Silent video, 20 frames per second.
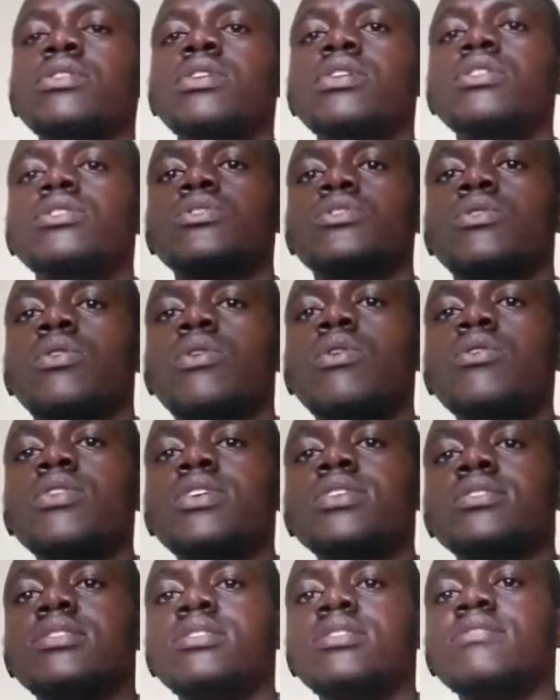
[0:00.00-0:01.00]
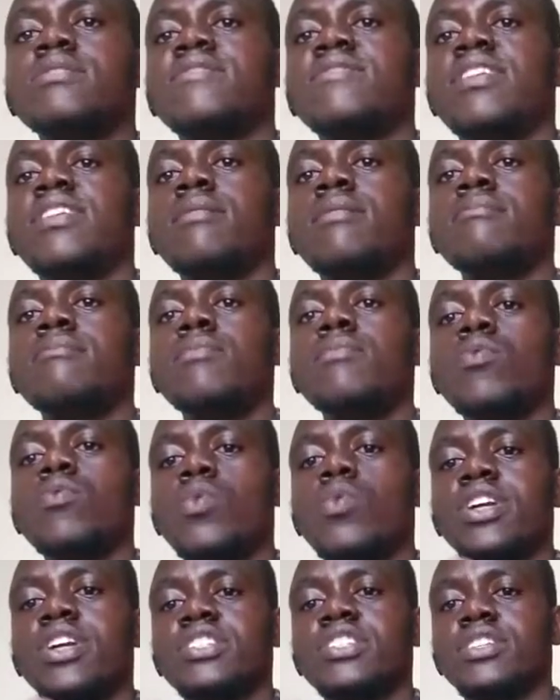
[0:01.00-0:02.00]
So always leave them
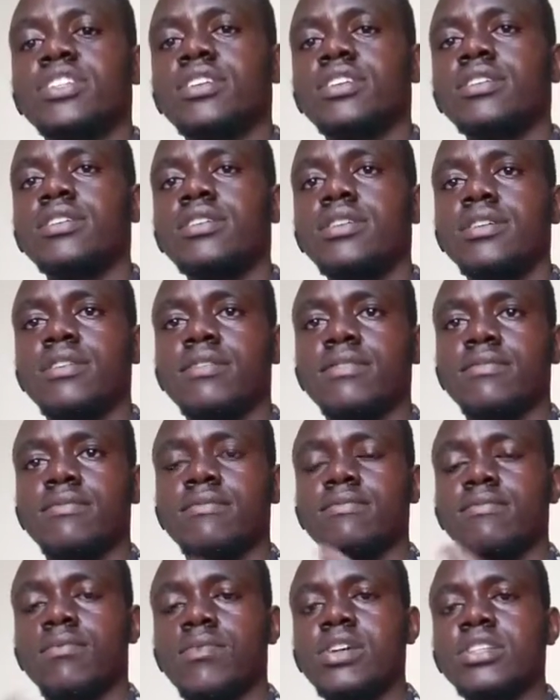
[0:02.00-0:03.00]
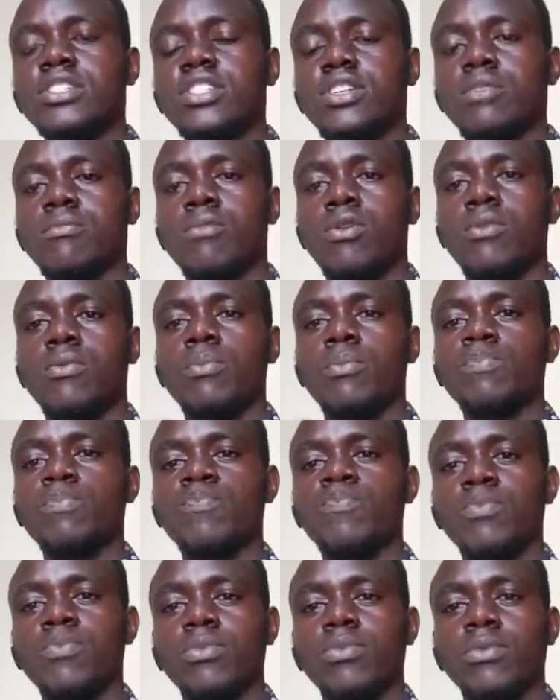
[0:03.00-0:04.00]
waiting more,
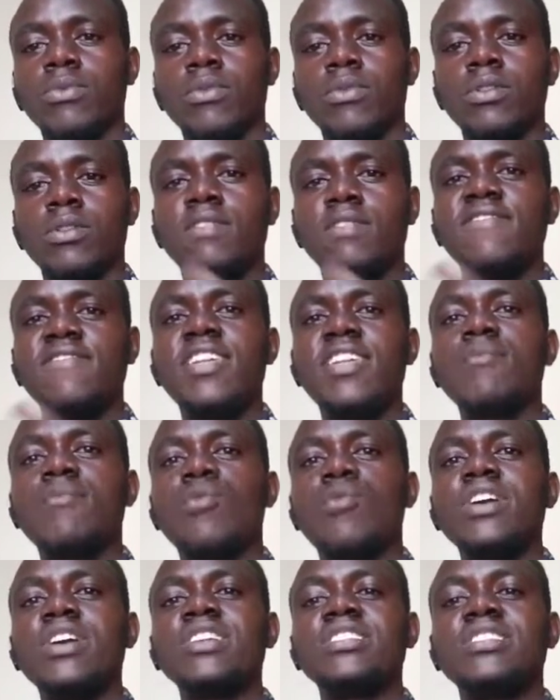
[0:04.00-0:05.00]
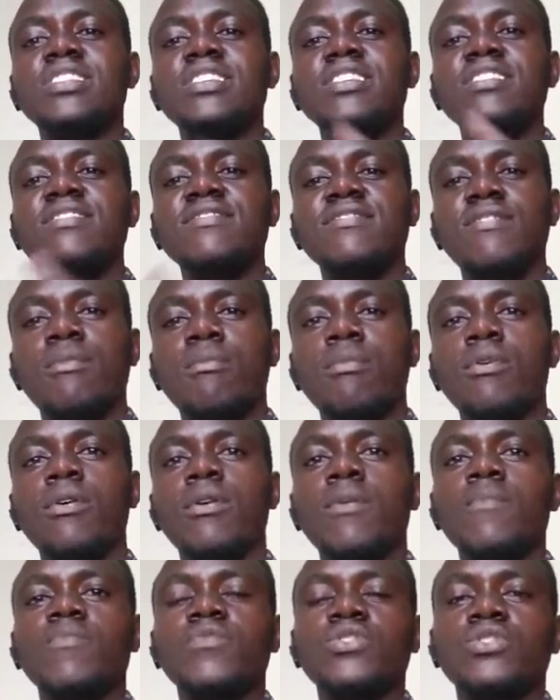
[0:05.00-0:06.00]
leave them waiting for more.
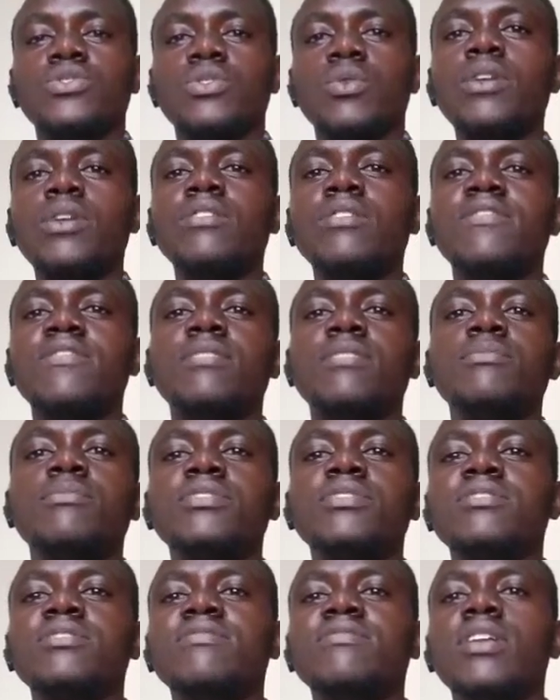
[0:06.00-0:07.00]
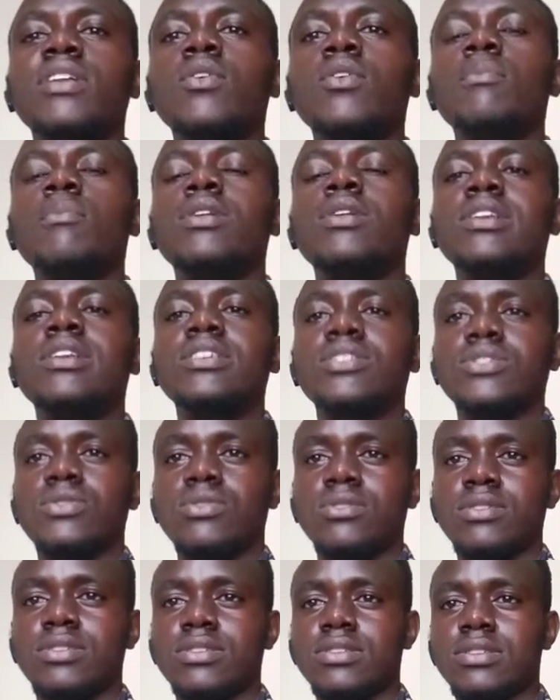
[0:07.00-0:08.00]
So one of the most valuable
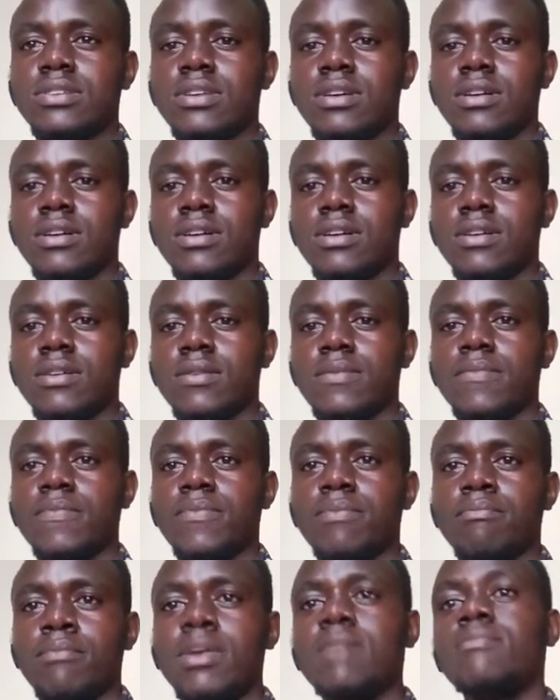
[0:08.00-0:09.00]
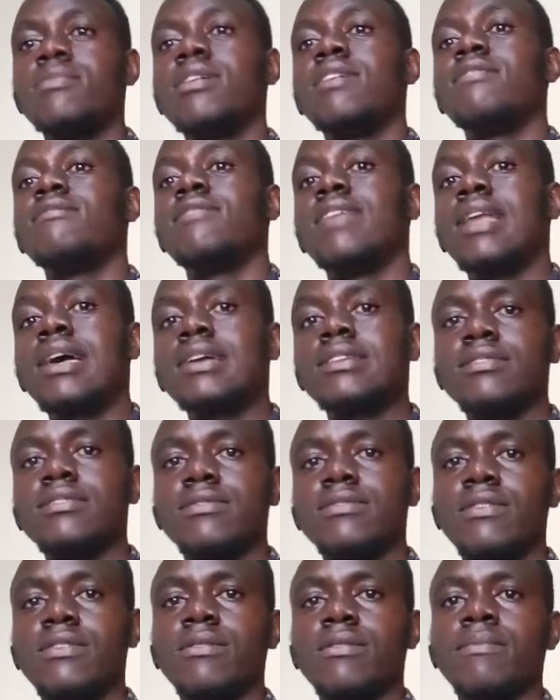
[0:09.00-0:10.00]
lessons maybe I've learned
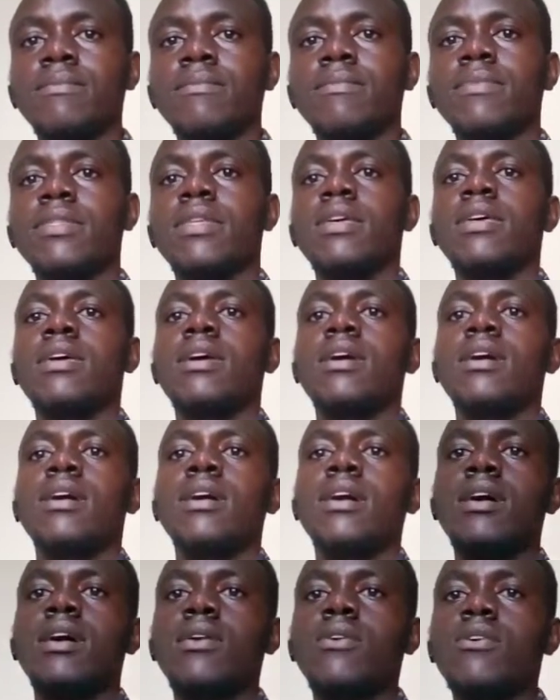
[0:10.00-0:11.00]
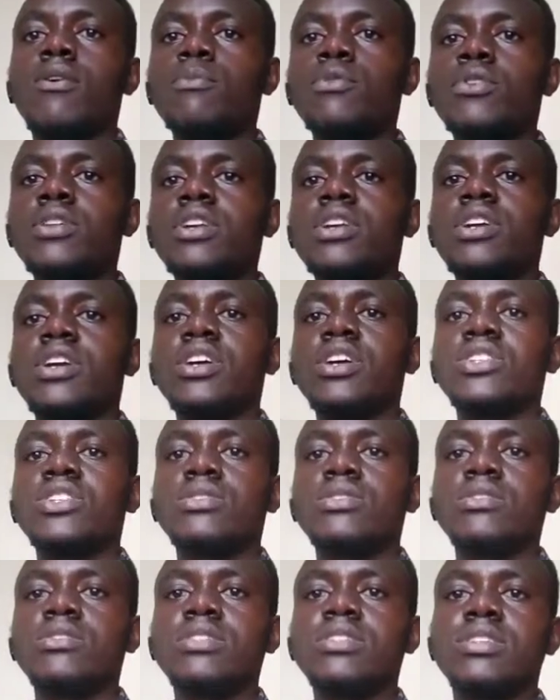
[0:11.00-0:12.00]
from
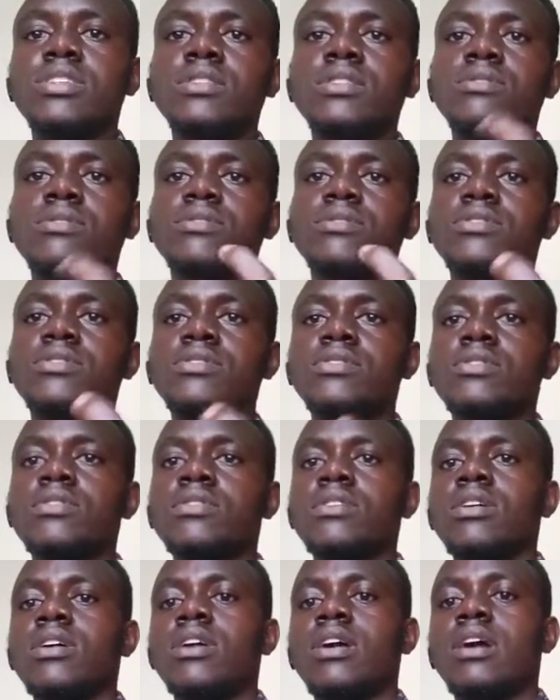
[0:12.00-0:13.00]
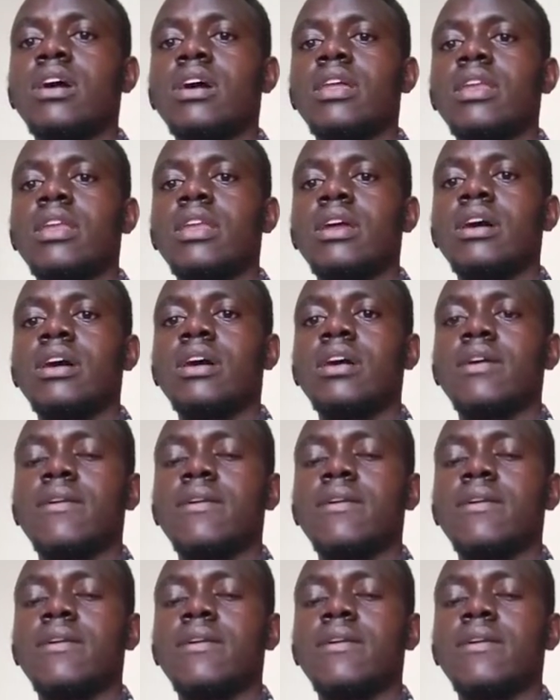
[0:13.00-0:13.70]
communication skills and the